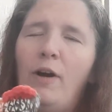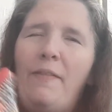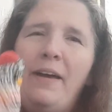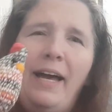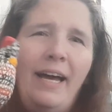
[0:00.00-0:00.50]
I
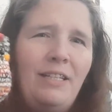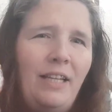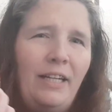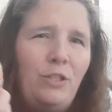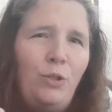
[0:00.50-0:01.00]
think I had
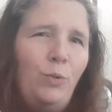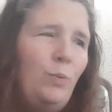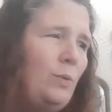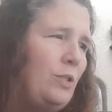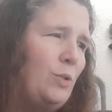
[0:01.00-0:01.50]
like
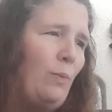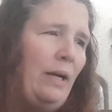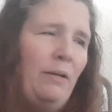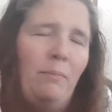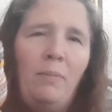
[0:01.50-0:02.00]
2 just
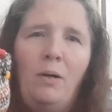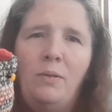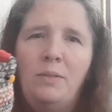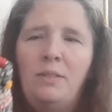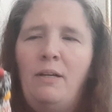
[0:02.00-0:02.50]
random
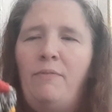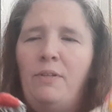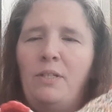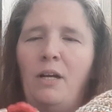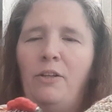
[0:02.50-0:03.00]
balls of this
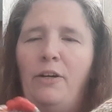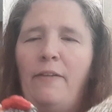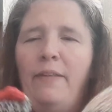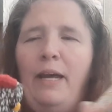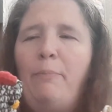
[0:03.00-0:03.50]
color, and
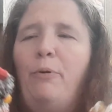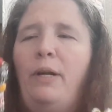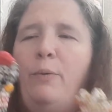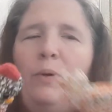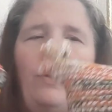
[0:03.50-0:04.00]
then I put
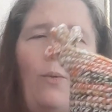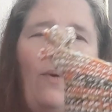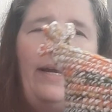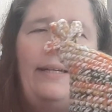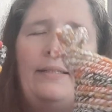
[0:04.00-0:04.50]
it with a
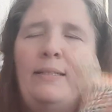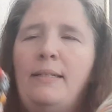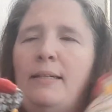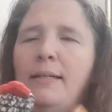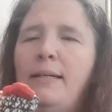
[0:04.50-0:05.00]
white,
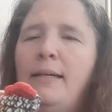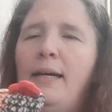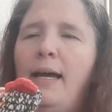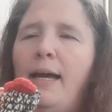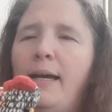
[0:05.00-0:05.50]

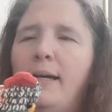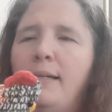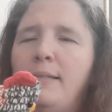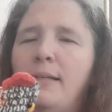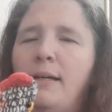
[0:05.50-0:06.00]
and